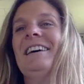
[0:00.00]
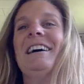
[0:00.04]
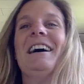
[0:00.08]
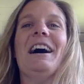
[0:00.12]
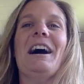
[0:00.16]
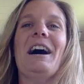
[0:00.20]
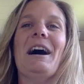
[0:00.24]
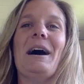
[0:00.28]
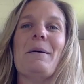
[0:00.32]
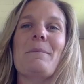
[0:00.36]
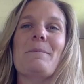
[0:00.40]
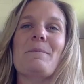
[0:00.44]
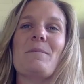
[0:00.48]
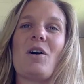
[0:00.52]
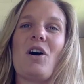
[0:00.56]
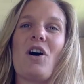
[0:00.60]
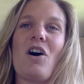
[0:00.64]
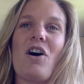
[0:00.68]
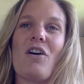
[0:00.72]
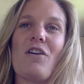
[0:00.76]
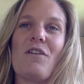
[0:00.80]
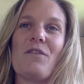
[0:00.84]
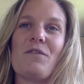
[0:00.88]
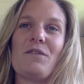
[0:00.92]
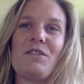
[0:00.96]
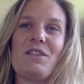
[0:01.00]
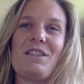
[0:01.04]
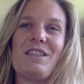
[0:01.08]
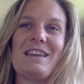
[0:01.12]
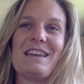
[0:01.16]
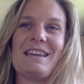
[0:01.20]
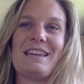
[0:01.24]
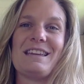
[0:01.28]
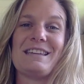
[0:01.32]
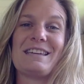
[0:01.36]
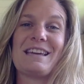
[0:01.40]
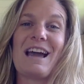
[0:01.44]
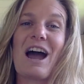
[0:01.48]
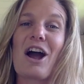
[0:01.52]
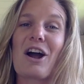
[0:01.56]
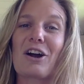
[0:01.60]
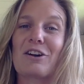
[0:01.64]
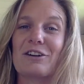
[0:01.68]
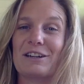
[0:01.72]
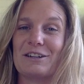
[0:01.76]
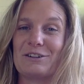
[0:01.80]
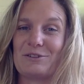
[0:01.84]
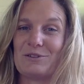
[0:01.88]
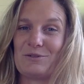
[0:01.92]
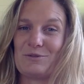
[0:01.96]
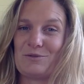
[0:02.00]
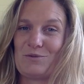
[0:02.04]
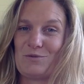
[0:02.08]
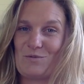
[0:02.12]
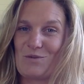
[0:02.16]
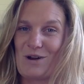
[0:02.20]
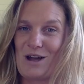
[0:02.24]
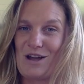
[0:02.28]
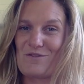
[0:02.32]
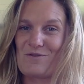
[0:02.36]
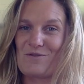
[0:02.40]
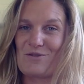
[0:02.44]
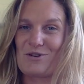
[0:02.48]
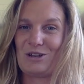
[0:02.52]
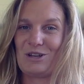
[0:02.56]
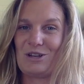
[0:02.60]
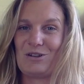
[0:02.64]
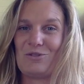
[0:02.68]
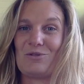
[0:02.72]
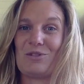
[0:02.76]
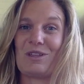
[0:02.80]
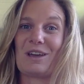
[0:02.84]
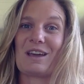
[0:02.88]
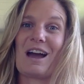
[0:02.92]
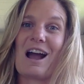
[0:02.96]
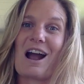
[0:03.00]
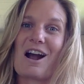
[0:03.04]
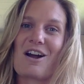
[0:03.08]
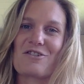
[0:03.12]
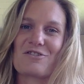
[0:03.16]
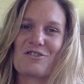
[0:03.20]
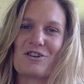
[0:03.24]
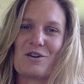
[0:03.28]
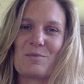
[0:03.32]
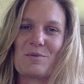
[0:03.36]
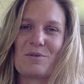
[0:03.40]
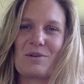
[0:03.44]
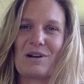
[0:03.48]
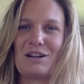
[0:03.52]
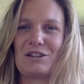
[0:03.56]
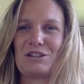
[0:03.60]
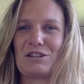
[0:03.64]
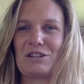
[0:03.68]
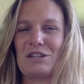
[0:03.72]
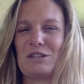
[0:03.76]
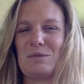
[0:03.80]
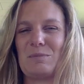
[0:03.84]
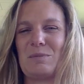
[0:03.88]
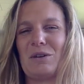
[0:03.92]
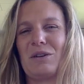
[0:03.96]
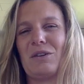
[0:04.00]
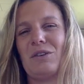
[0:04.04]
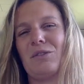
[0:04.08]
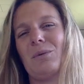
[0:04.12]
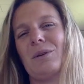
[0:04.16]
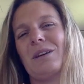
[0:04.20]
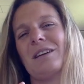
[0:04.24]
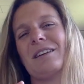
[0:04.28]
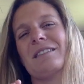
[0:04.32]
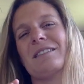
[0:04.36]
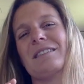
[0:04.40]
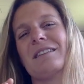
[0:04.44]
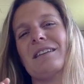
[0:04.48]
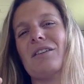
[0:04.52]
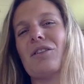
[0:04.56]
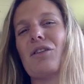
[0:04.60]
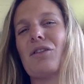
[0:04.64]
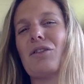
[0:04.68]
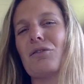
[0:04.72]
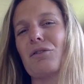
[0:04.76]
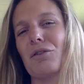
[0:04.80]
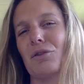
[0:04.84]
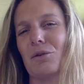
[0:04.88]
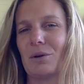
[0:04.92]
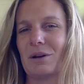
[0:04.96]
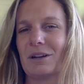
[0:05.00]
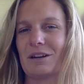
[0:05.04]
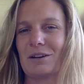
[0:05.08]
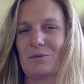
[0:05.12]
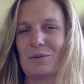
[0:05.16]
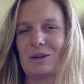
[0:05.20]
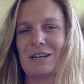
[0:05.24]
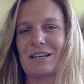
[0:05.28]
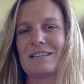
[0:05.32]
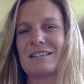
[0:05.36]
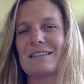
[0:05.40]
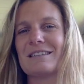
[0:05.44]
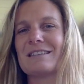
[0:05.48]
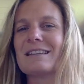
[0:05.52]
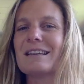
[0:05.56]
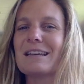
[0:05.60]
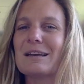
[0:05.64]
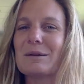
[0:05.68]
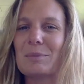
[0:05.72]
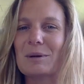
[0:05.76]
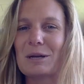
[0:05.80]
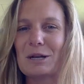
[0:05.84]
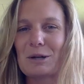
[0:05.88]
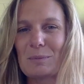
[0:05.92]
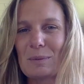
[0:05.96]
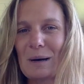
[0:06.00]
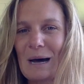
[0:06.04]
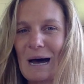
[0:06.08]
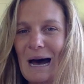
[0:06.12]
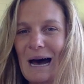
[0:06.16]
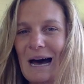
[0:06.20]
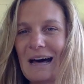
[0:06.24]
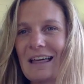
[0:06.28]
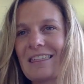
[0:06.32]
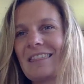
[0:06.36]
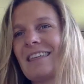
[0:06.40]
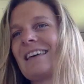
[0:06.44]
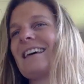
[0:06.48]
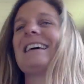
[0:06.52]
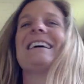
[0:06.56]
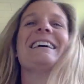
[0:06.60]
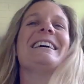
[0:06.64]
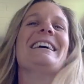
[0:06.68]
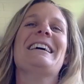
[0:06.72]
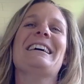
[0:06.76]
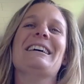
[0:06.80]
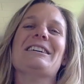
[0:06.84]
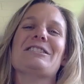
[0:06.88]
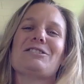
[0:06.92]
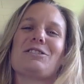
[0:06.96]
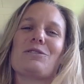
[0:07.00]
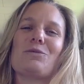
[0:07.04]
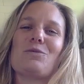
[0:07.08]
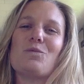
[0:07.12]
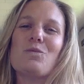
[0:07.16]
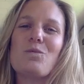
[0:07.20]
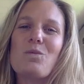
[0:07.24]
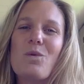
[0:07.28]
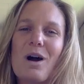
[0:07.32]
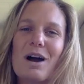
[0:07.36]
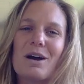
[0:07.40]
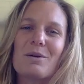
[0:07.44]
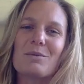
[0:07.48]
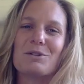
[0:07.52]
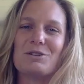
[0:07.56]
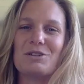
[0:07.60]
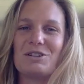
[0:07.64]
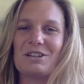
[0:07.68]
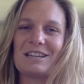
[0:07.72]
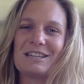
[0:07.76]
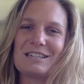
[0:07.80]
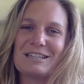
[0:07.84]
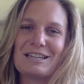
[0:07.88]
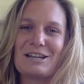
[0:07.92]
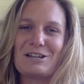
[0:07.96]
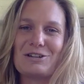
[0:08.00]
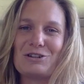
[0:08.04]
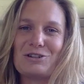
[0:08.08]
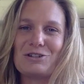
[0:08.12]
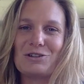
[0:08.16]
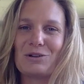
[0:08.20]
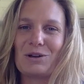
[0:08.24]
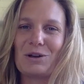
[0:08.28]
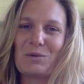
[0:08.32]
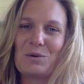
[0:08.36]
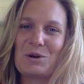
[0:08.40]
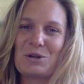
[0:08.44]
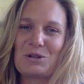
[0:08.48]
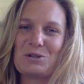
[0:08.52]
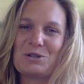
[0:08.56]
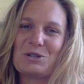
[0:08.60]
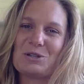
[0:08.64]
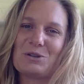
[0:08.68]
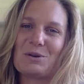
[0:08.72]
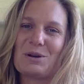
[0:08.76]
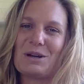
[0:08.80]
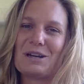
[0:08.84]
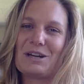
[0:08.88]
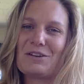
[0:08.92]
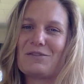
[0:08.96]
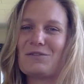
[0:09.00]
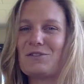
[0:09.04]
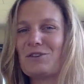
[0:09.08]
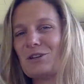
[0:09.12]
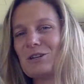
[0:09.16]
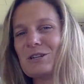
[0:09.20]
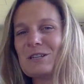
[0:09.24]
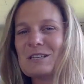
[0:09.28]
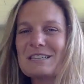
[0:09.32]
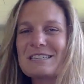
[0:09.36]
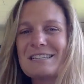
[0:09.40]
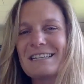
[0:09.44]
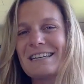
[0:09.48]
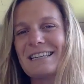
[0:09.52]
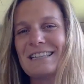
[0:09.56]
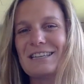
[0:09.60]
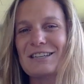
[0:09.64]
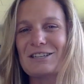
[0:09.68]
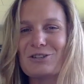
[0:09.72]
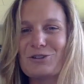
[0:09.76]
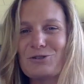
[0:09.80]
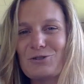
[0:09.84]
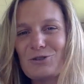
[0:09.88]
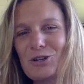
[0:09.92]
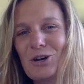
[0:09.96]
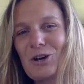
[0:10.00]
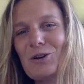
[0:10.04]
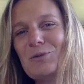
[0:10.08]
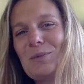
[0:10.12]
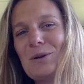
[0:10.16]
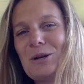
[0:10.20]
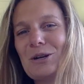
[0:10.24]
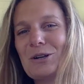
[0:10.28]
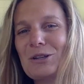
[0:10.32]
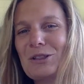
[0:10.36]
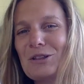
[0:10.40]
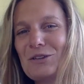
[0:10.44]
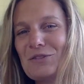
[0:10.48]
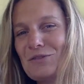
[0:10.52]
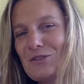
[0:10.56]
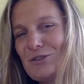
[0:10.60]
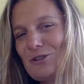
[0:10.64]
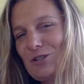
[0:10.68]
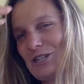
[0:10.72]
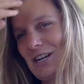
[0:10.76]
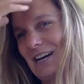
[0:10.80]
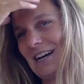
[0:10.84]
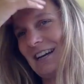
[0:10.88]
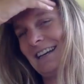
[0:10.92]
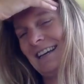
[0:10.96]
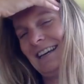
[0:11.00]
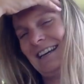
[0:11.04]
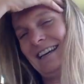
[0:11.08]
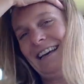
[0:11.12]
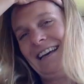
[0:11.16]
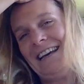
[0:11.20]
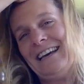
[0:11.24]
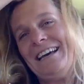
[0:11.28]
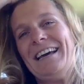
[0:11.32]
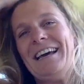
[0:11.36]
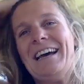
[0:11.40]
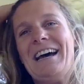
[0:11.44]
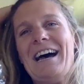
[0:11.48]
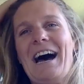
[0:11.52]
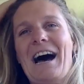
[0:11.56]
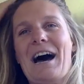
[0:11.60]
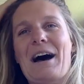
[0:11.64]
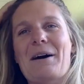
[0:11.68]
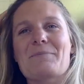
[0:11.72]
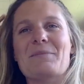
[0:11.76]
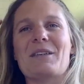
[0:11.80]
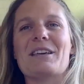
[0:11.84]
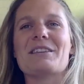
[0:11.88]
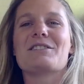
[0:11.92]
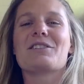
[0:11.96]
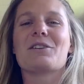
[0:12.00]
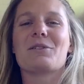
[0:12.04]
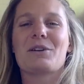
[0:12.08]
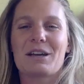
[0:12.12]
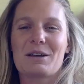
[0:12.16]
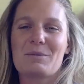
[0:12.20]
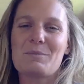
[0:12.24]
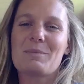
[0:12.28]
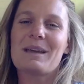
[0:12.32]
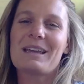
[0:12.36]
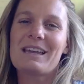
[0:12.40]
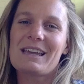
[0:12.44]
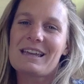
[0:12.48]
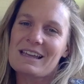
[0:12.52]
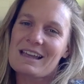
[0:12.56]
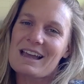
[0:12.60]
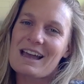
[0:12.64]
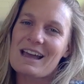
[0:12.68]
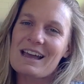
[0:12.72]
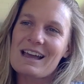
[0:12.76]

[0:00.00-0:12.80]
um, of the current way of working or the current operations because we can see through it and we can see a better path. And so, why would you continue doing what you're doing if you can see this utopia in the future? Um, and so, it can be